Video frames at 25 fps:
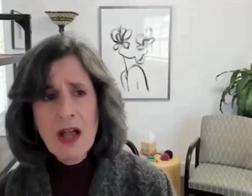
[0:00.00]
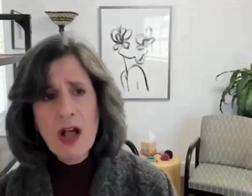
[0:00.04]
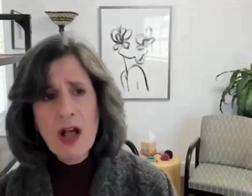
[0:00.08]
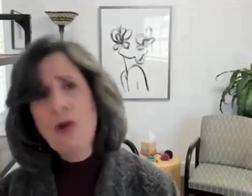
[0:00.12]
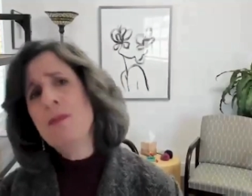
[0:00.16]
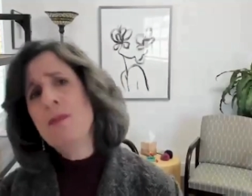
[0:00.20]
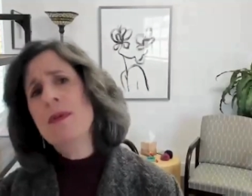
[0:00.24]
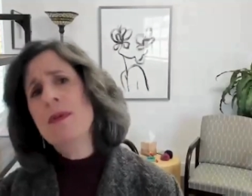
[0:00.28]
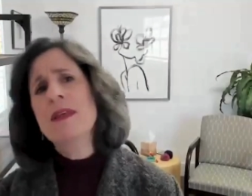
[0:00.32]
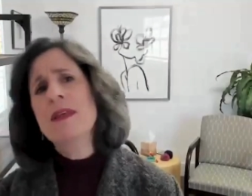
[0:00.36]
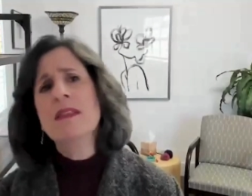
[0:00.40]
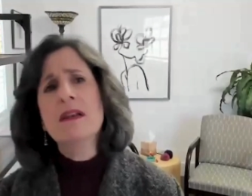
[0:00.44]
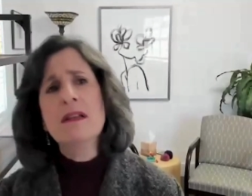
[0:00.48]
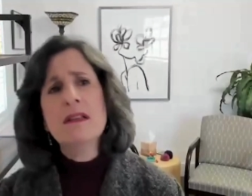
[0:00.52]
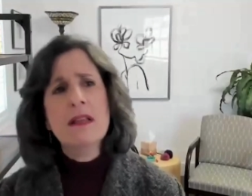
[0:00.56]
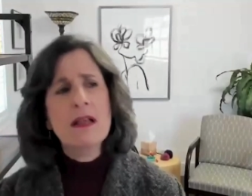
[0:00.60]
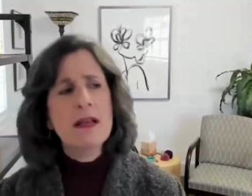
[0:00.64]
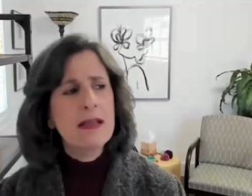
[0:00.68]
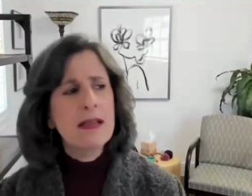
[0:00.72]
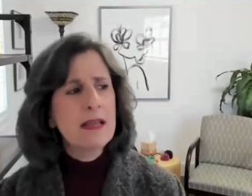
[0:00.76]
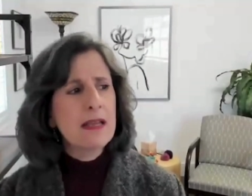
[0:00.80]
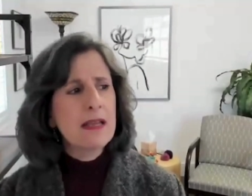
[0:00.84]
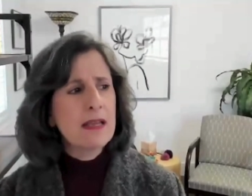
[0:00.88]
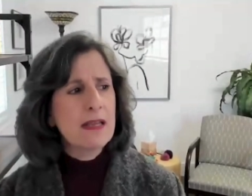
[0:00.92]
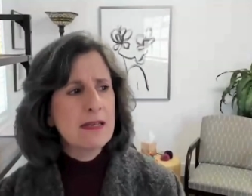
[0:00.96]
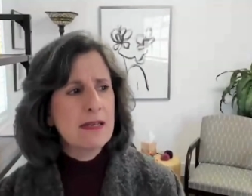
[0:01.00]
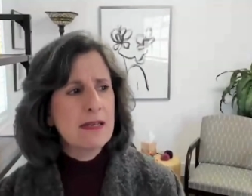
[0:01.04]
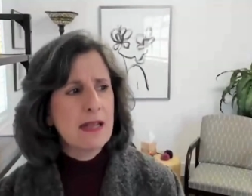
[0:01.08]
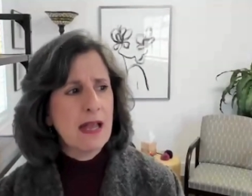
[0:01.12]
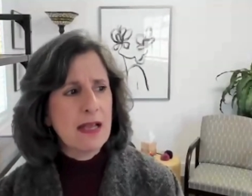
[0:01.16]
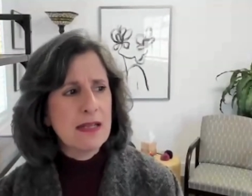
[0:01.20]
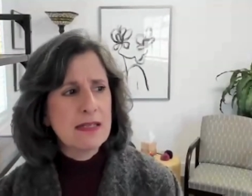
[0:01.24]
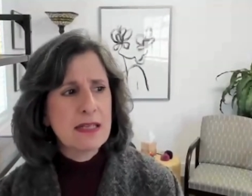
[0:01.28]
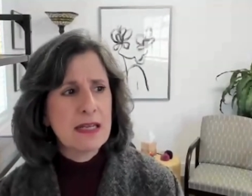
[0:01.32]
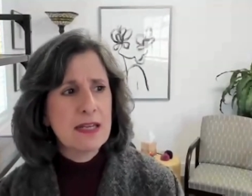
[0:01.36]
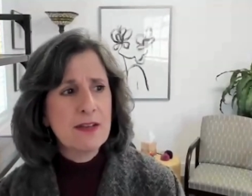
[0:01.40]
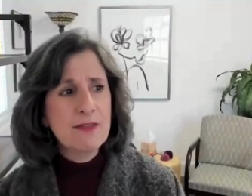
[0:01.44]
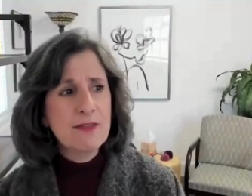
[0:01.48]
helping the client
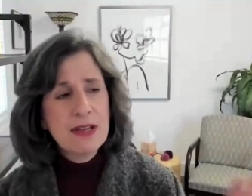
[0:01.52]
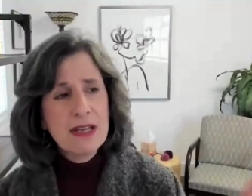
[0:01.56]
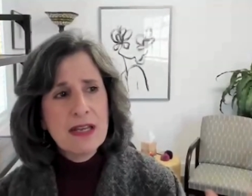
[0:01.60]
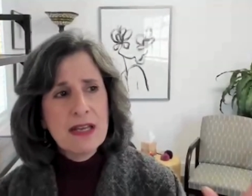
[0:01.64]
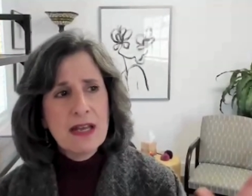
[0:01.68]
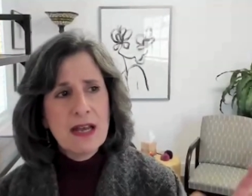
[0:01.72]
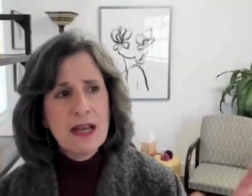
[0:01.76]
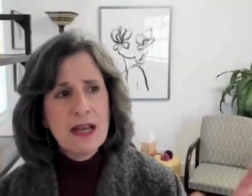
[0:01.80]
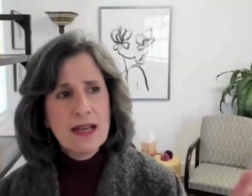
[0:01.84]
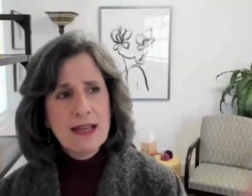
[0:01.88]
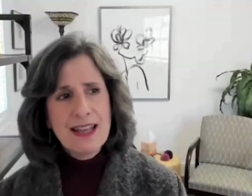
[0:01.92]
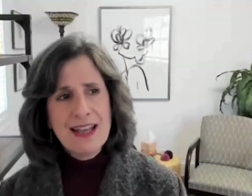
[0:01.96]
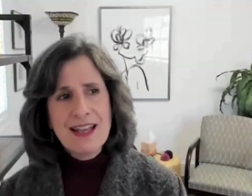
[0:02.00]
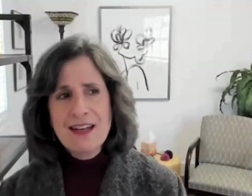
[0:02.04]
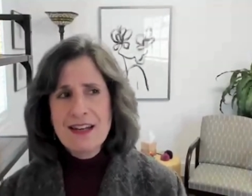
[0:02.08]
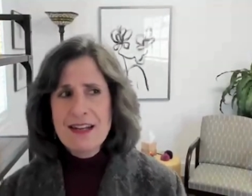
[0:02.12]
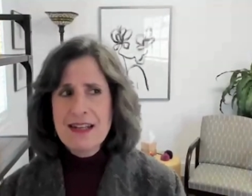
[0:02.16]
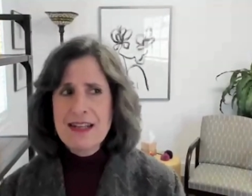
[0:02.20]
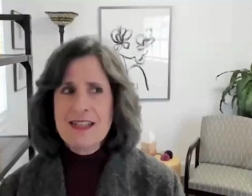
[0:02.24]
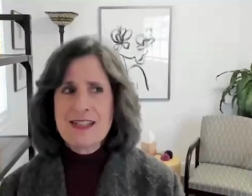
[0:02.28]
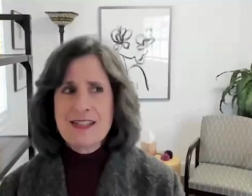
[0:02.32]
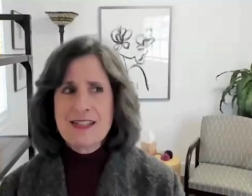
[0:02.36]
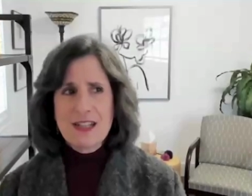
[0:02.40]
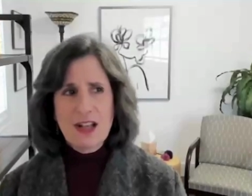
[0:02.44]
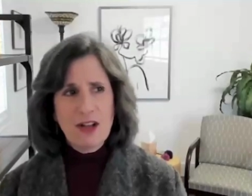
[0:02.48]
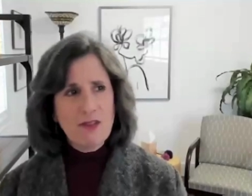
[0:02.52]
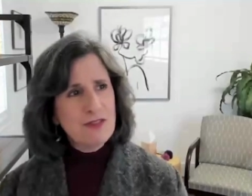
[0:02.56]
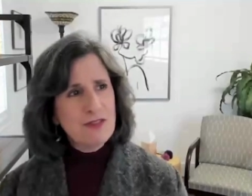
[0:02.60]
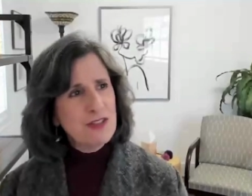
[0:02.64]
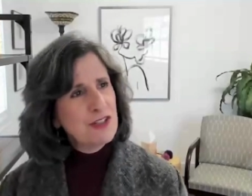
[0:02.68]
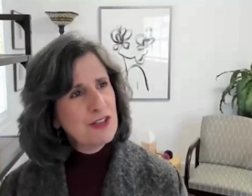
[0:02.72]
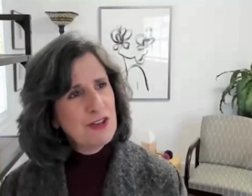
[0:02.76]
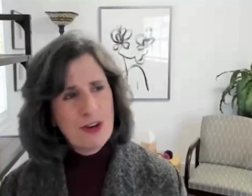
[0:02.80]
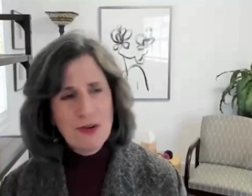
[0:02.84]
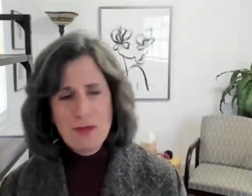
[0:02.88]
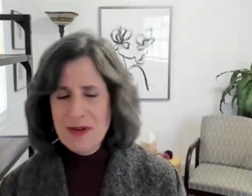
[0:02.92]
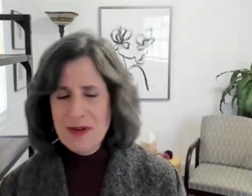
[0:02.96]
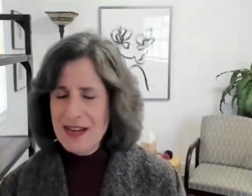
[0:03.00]
connect. If, again,
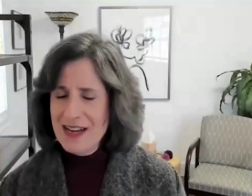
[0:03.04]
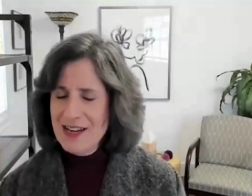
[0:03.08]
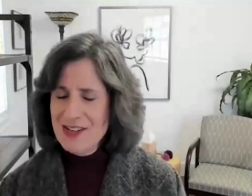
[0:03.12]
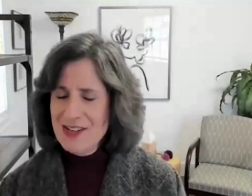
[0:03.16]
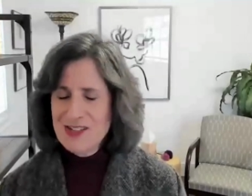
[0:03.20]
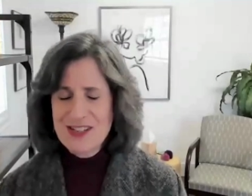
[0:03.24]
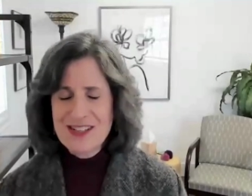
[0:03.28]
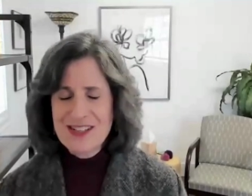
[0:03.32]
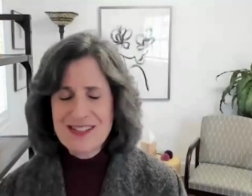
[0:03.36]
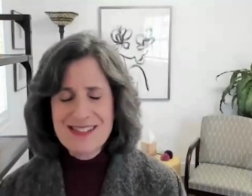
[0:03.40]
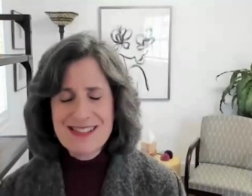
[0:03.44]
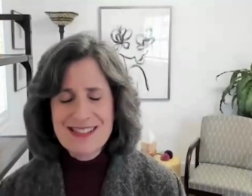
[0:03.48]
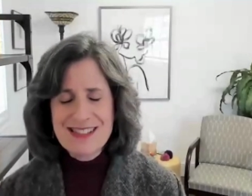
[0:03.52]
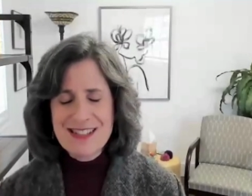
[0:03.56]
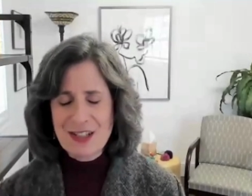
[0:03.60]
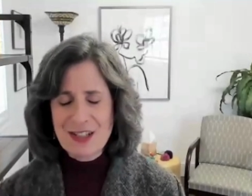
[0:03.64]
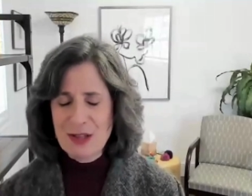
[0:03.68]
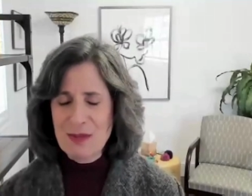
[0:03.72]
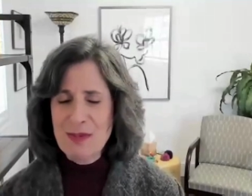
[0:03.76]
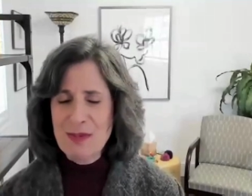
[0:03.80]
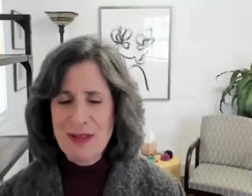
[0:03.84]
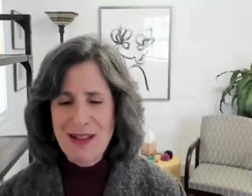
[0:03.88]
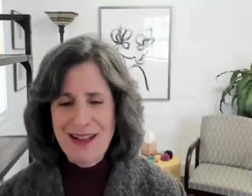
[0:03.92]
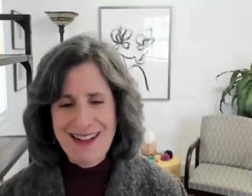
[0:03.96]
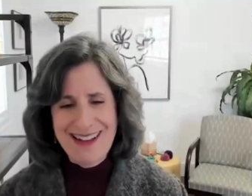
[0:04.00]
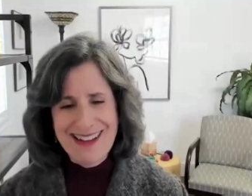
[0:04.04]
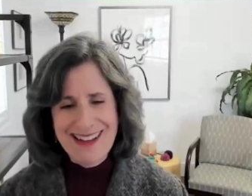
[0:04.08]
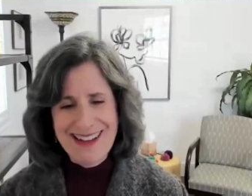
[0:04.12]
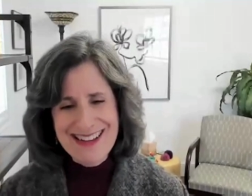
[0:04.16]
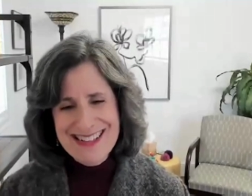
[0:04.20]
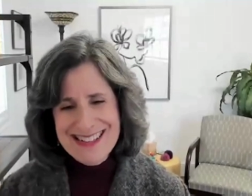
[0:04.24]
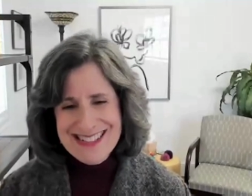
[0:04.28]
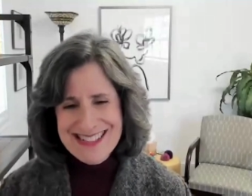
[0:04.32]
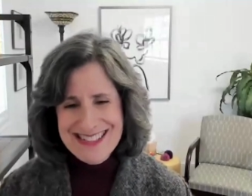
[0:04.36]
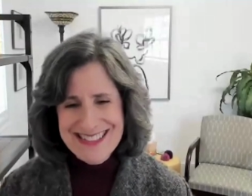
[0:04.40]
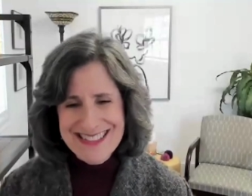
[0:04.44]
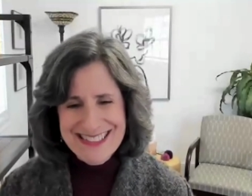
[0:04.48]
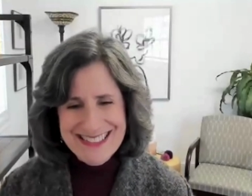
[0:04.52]
self-determination still
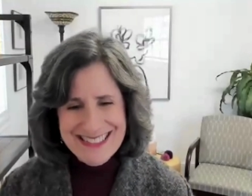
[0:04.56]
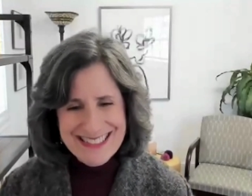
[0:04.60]
applies.